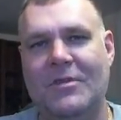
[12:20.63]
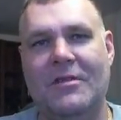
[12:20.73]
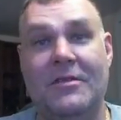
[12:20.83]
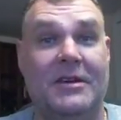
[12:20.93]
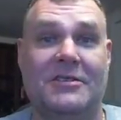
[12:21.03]
The
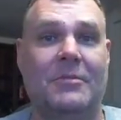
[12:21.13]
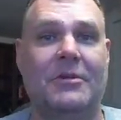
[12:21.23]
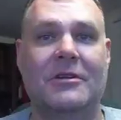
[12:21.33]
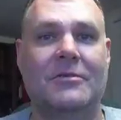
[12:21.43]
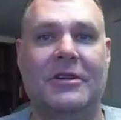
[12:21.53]
thing's
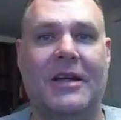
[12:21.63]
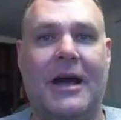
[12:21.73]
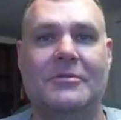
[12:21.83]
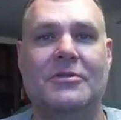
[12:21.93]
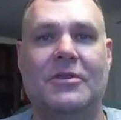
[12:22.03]
unbelievable. It
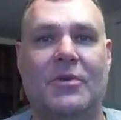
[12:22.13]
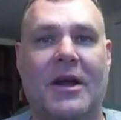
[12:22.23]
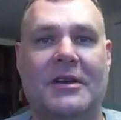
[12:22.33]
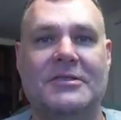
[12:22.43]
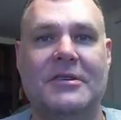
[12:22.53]
absolutely
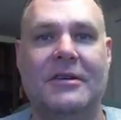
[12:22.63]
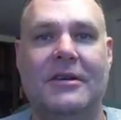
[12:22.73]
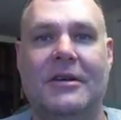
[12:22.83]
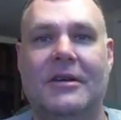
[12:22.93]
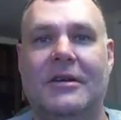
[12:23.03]
wrecks.
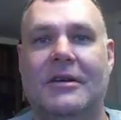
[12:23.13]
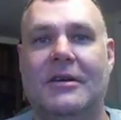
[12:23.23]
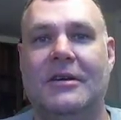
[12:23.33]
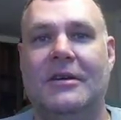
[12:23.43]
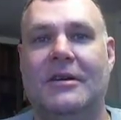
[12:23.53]

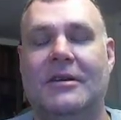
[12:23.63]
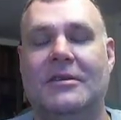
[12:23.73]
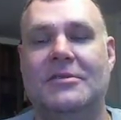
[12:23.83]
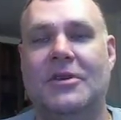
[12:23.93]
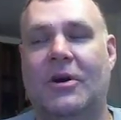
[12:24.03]

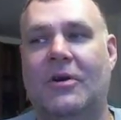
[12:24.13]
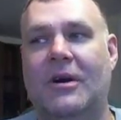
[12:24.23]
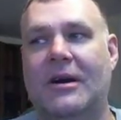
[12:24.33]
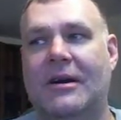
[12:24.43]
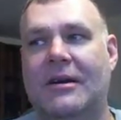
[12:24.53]
So,
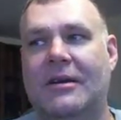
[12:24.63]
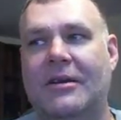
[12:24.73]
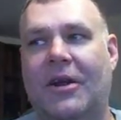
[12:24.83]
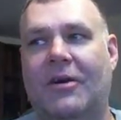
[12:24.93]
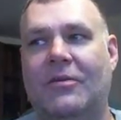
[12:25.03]

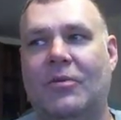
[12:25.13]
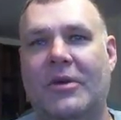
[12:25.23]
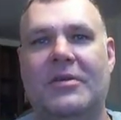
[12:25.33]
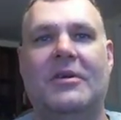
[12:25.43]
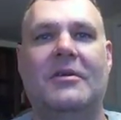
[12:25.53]
you know,
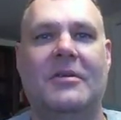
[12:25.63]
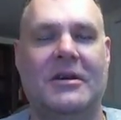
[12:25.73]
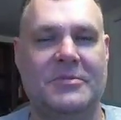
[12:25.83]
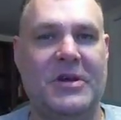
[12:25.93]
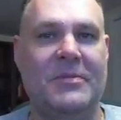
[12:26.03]
with
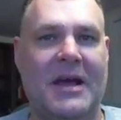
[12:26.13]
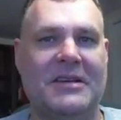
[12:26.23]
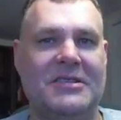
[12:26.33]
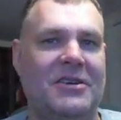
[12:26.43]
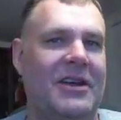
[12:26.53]
a speed
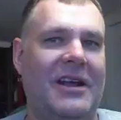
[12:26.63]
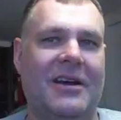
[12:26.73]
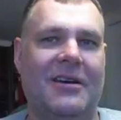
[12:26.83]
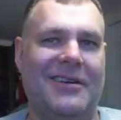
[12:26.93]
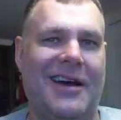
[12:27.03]
magazine, you're
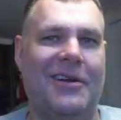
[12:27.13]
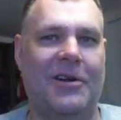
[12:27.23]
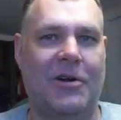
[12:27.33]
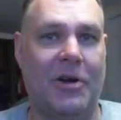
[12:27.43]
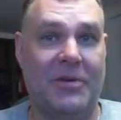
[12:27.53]
getting
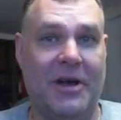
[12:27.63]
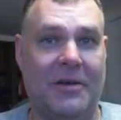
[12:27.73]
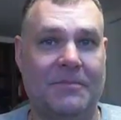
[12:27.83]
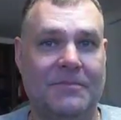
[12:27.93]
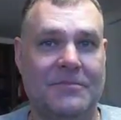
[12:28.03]
900
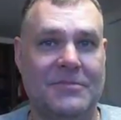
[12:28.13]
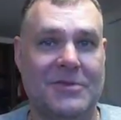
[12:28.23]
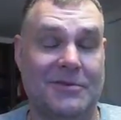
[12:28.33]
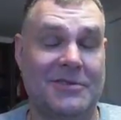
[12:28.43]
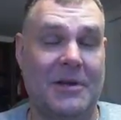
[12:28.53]
RPM.
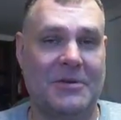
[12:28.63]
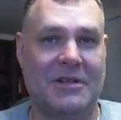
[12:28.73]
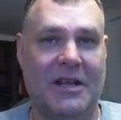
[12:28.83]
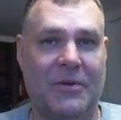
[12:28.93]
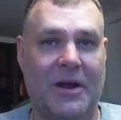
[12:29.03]
So same as a
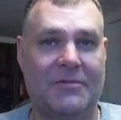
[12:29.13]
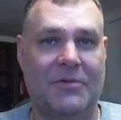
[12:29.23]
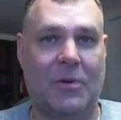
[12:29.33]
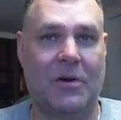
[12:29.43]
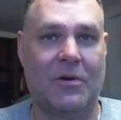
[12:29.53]
lightweight
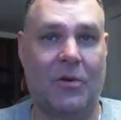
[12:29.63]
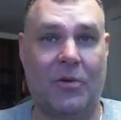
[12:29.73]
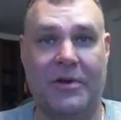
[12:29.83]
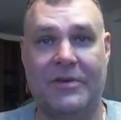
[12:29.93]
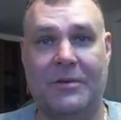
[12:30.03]
M4
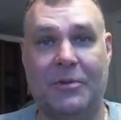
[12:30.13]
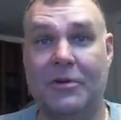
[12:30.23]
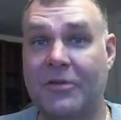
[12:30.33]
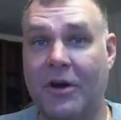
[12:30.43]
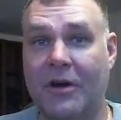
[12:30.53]
or even a
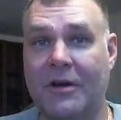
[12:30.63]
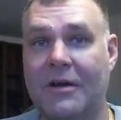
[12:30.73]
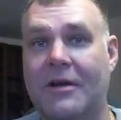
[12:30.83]
Bullfrog